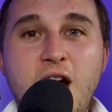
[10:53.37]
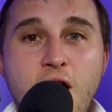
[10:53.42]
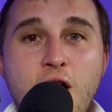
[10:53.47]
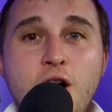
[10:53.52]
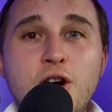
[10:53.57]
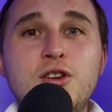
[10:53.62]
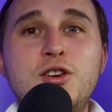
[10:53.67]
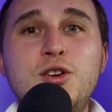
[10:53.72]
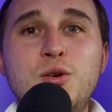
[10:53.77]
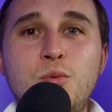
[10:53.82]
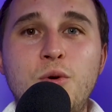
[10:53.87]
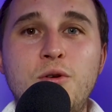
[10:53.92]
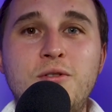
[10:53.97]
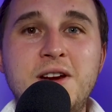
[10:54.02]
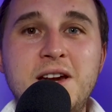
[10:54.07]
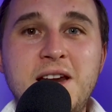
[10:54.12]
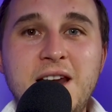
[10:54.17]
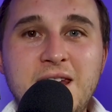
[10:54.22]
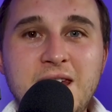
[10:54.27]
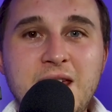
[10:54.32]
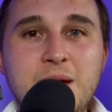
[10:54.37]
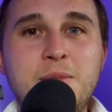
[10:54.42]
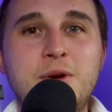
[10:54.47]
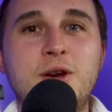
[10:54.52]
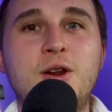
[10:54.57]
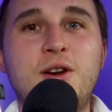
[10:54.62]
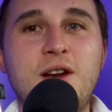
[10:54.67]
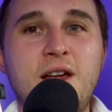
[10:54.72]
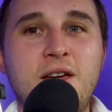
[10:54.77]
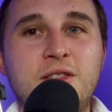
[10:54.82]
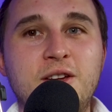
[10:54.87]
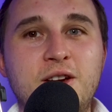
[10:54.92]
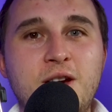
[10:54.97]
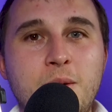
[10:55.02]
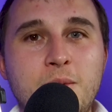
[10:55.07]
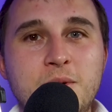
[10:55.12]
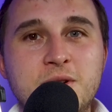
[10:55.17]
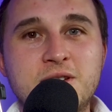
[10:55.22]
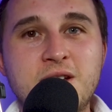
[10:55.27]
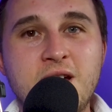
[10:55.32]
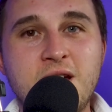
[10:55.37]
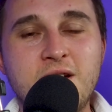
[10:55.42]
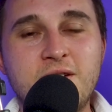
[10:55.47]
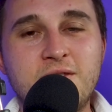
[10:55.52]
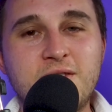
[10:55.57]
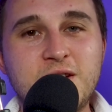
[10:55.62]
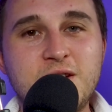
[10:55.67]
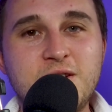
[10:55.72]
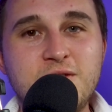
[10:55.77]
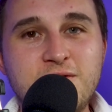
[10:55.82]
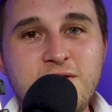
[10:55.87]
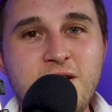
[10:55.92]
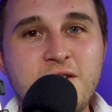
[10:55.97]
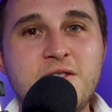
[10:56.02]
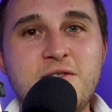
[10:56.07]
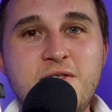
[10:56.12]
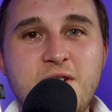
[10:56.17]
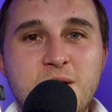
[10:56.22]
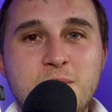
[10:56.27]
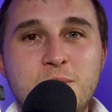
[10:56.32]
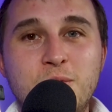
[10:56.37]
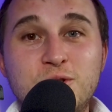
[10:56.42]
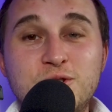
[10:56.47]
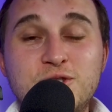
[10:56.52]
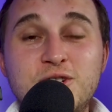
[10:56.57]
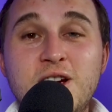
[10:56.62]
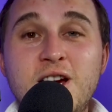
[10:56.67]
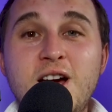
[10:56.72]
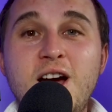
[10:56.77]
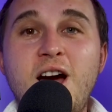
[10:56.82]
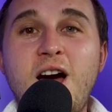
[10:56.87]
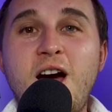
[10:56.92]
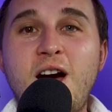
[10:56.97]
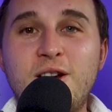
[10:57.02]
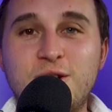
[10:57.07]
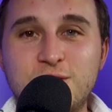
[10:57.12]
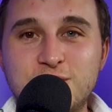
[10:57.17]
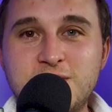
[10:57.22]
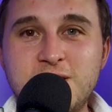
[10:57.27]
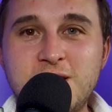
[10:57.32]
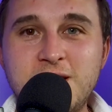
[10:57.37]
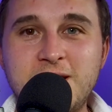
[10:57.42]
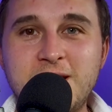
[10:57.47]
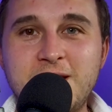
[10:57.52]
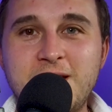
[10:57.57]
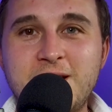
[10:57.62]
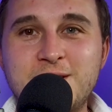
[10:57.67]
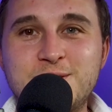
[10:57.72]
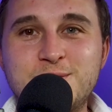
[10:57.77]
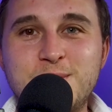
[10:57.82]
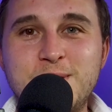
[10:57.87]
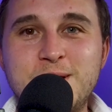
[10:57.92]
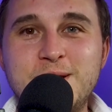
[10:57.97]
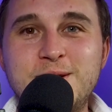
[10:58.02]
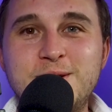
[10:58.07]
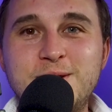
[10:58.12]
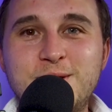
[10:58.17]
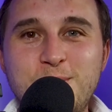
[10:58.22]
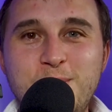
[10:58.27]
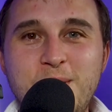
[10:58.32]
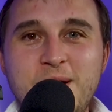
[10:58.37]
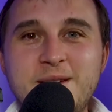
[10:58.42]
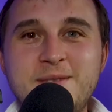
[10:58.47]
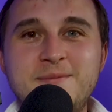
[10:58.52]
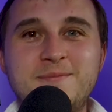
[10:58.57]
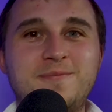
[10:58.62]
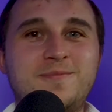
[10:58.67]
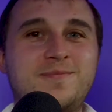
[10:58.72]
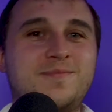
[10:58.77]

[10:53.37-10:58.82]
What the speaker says: Are you worried? Let me know down in the comments. Thank you very, very much, and I'll see you again next week. Goodbye.